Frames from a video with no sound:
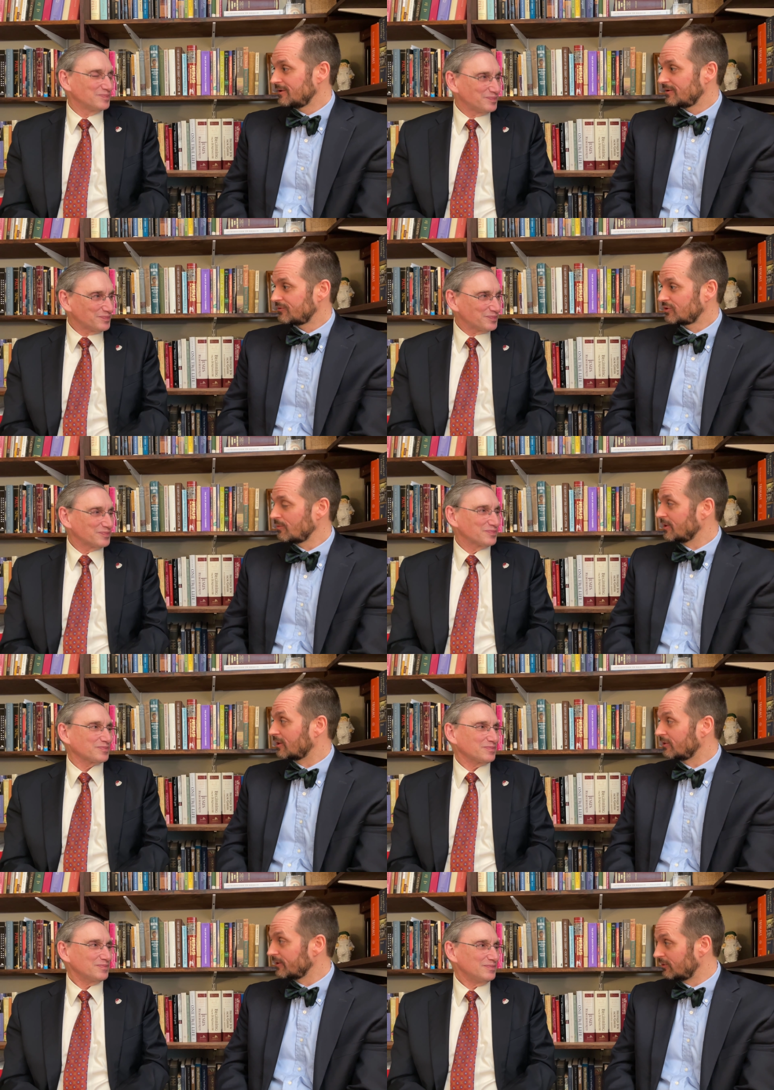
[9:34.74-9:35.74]
Speaker 1: some of the
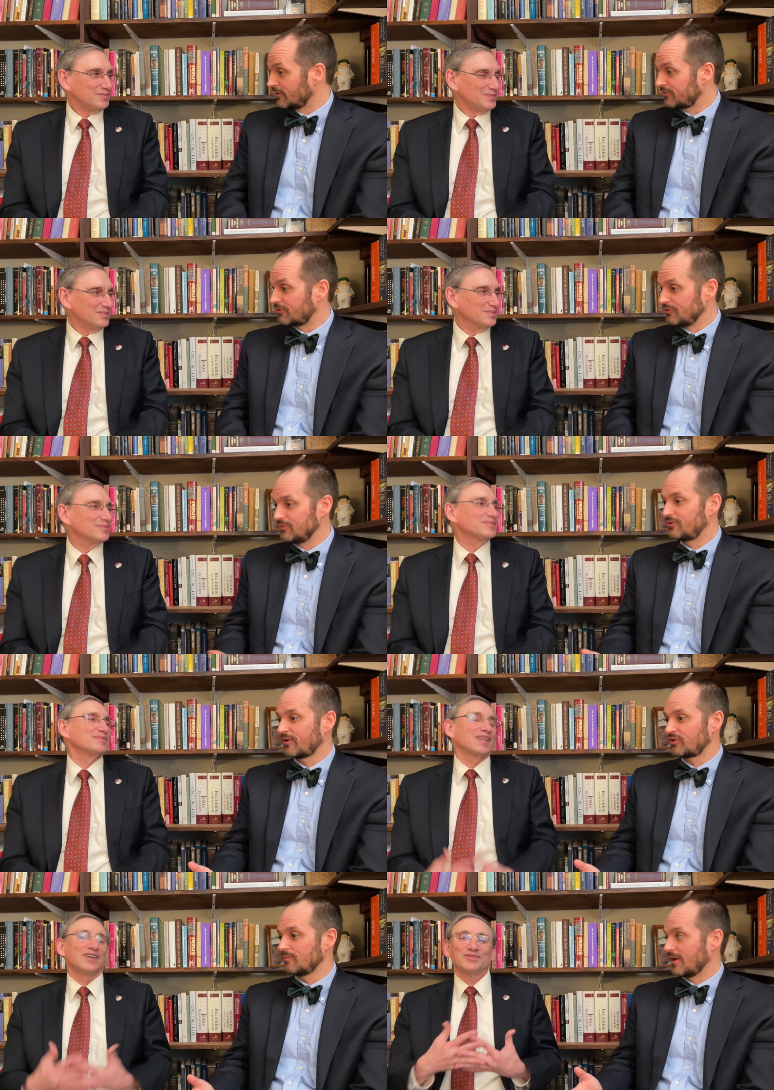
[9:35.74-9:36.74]
clearest New
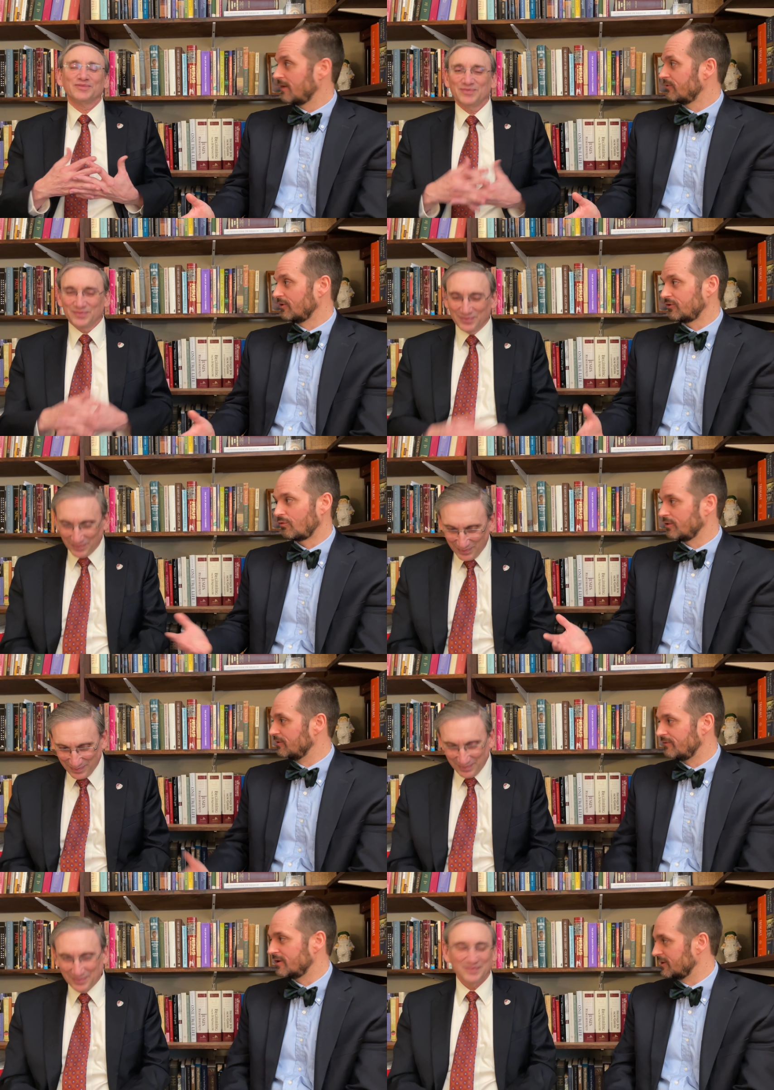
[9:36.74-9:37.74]
Testament evidence for the
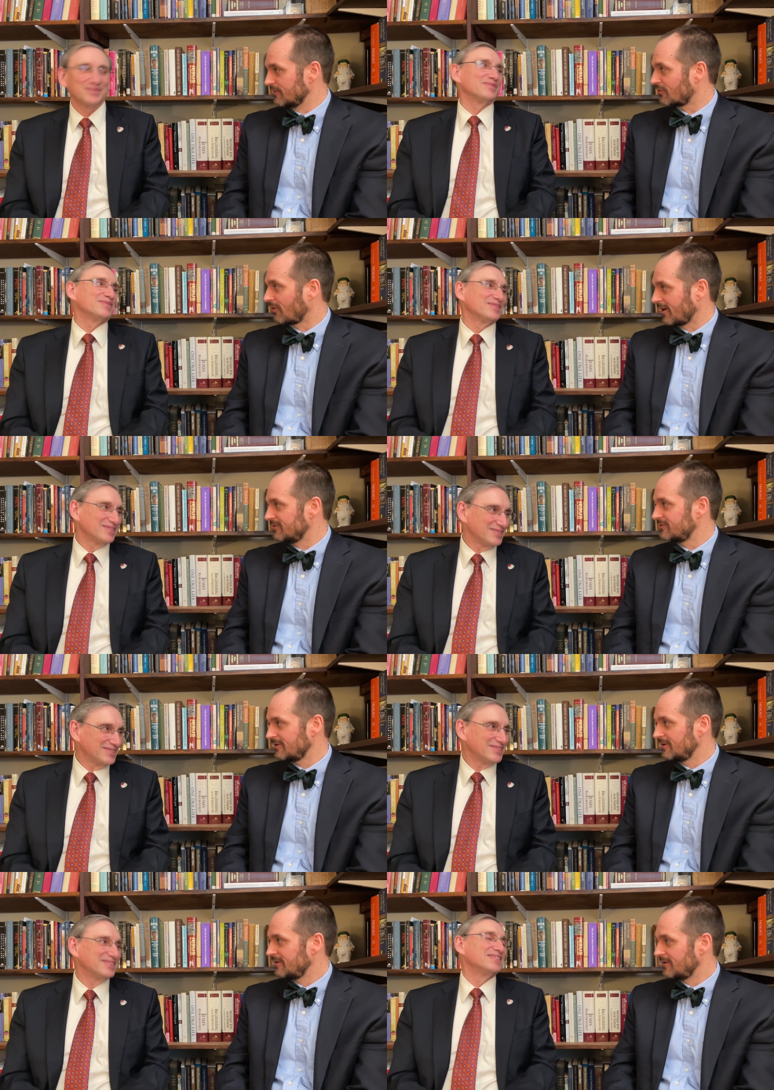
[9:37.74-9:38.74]
divinity of Christ
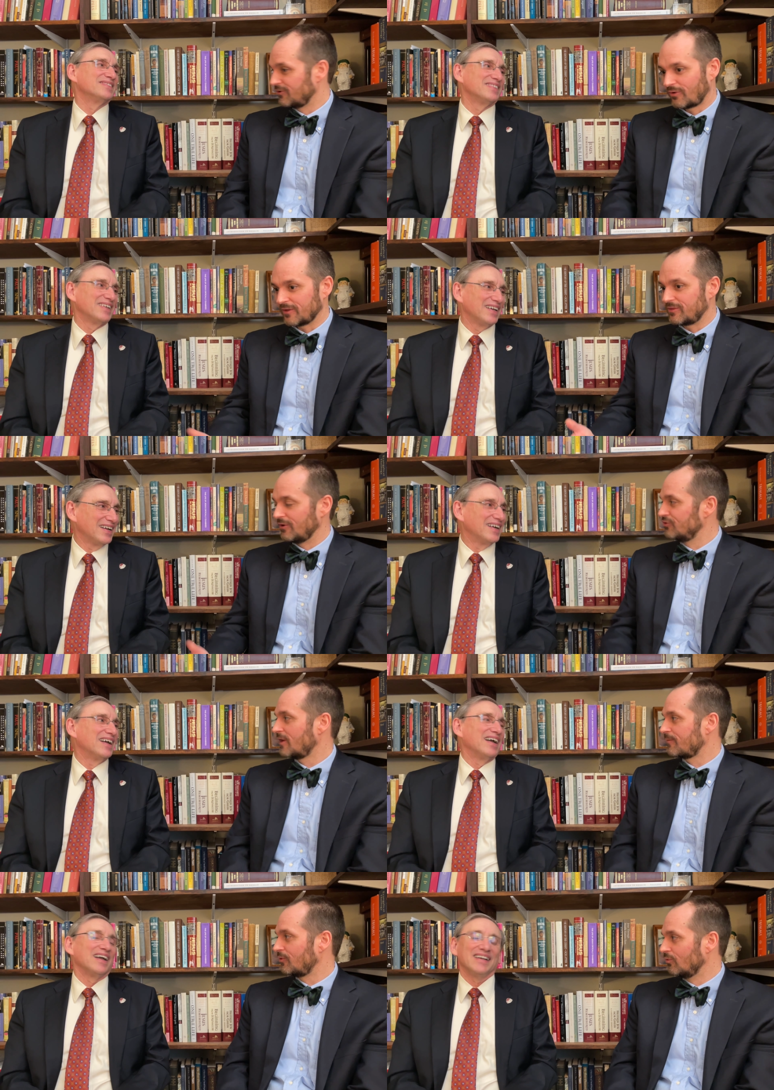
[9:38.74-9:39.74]
is right there in
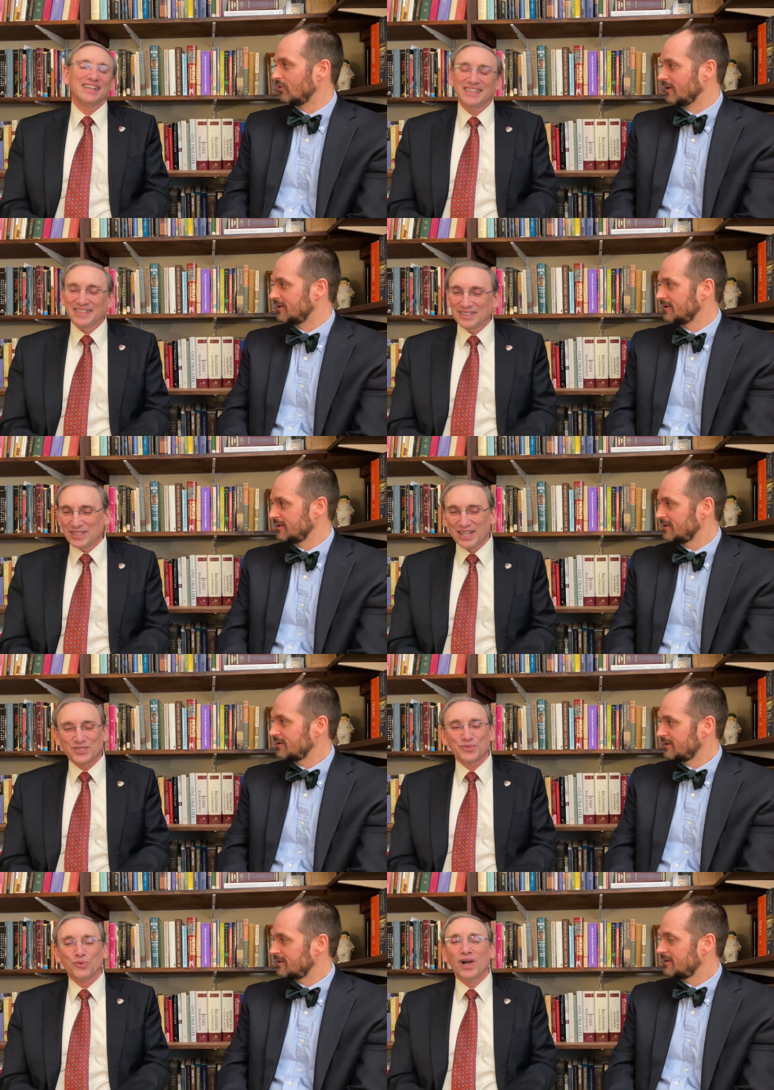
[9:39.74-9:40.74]
chapter 1.
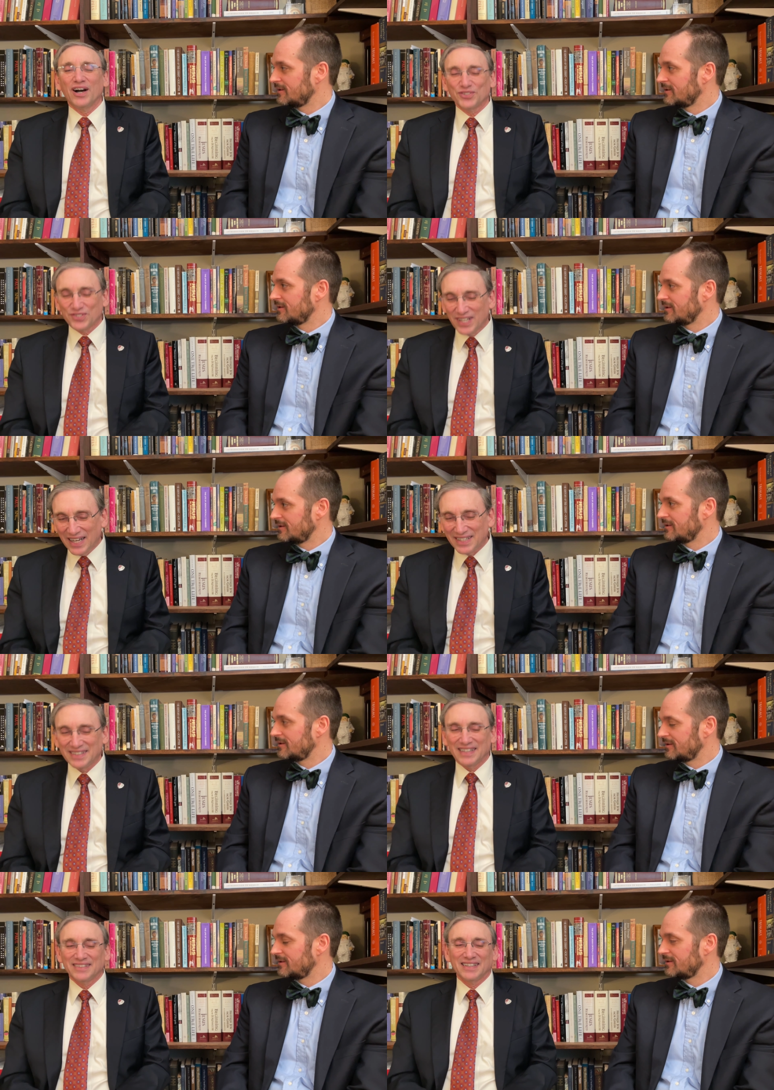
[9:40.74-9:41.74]
Speaker 2: Yes, well
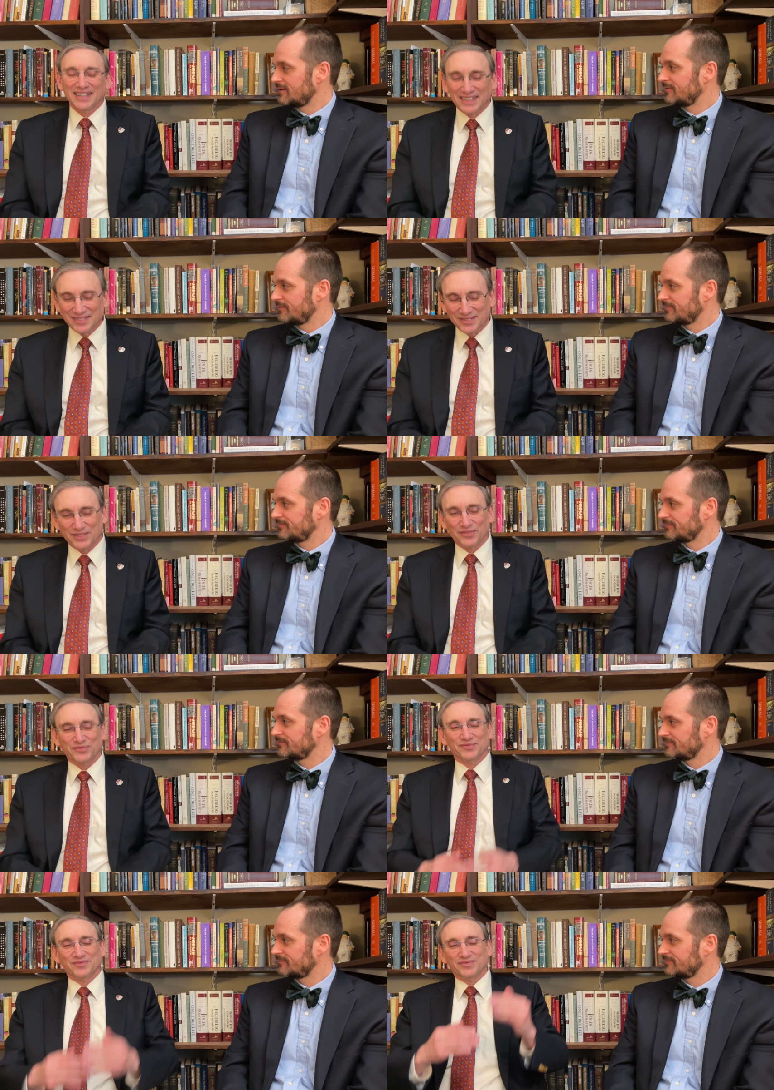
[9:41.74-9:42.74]
said. Uh, the
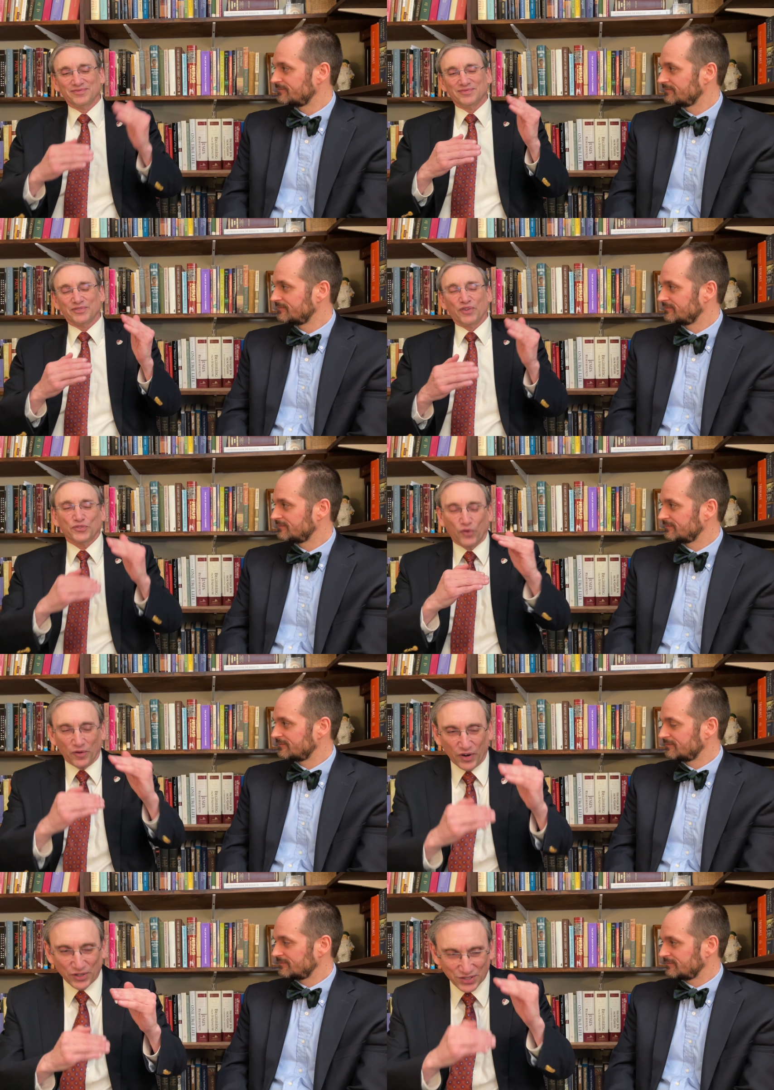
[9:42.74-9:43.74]
first four
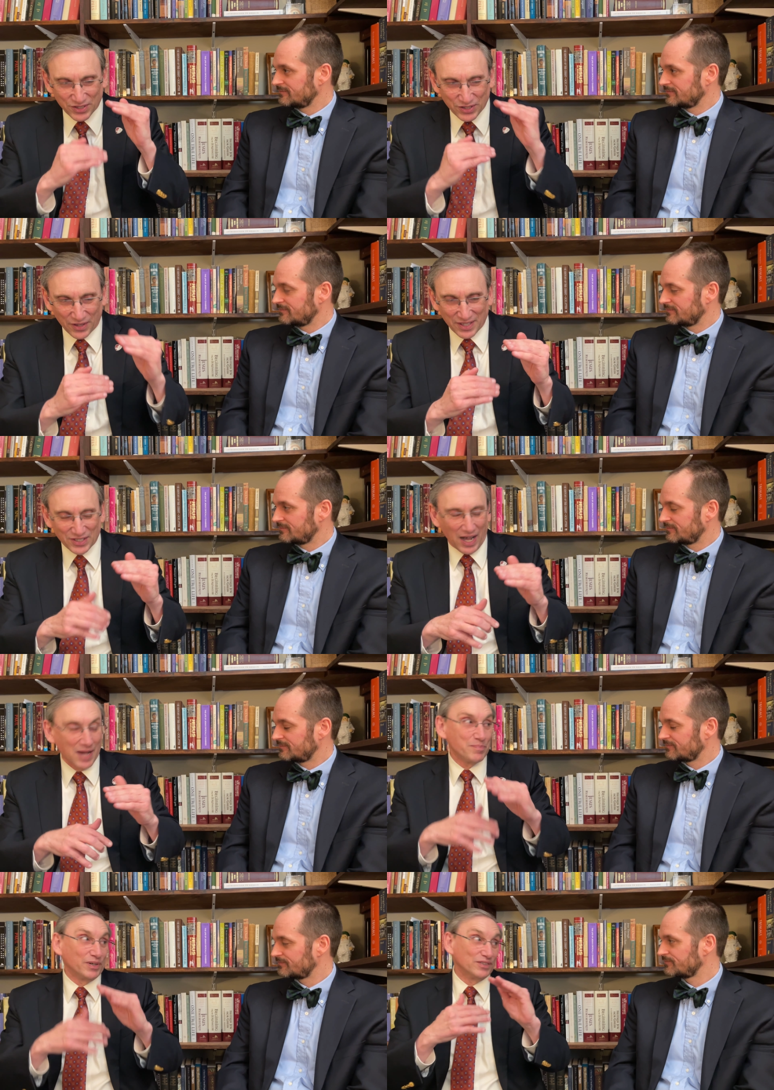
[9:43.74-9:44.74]
verses are this
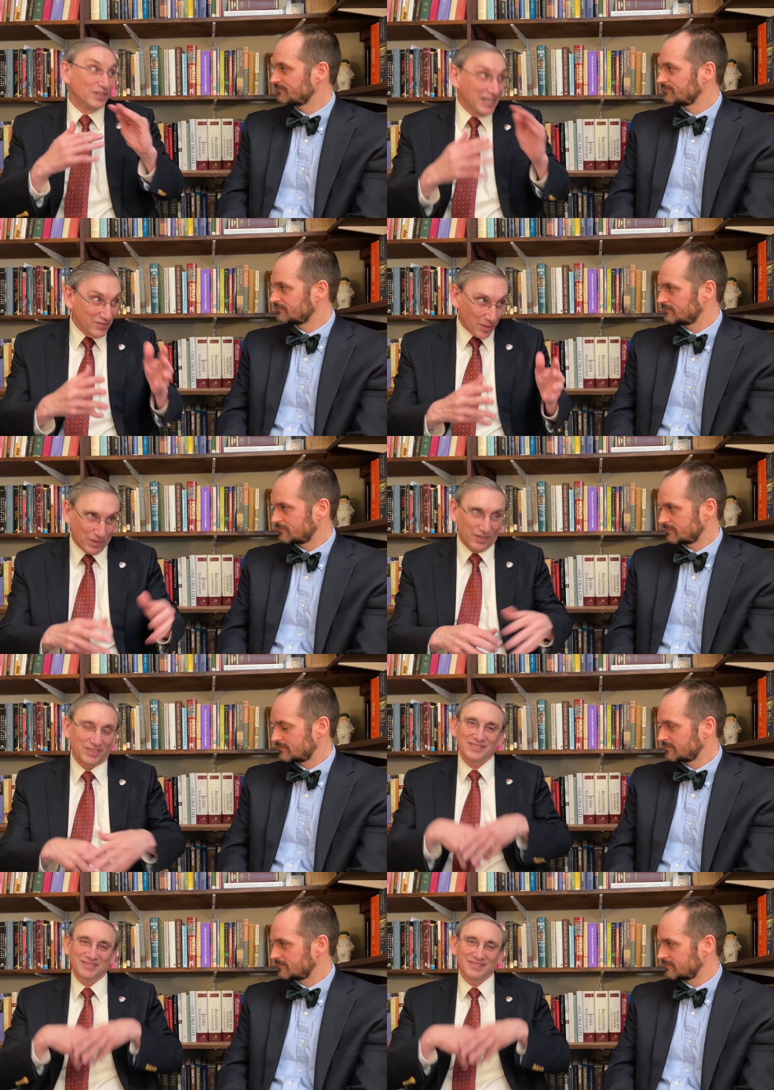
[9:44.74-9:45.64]
unbelievable